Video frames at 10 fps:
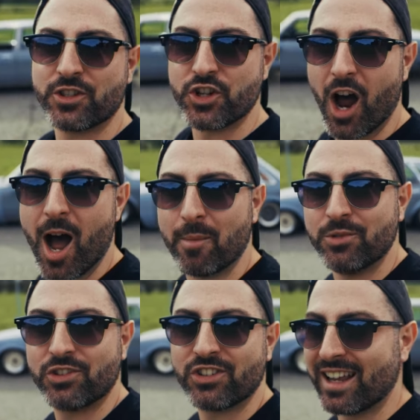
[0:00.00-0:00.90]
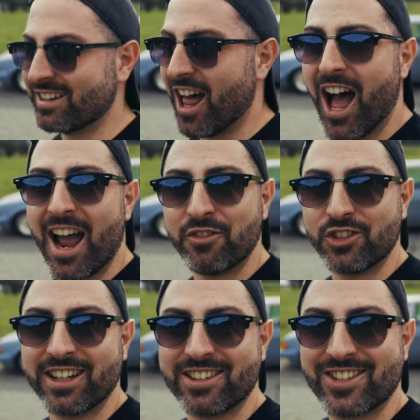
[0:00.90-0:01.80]
with jobs and lives,
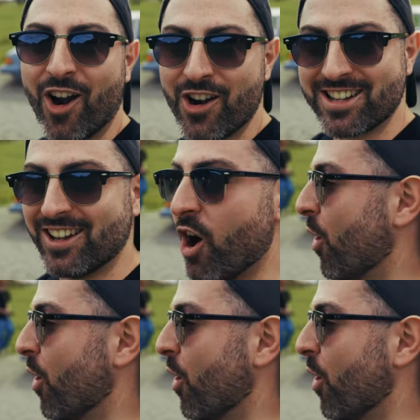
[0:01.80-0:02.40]
and it's hard to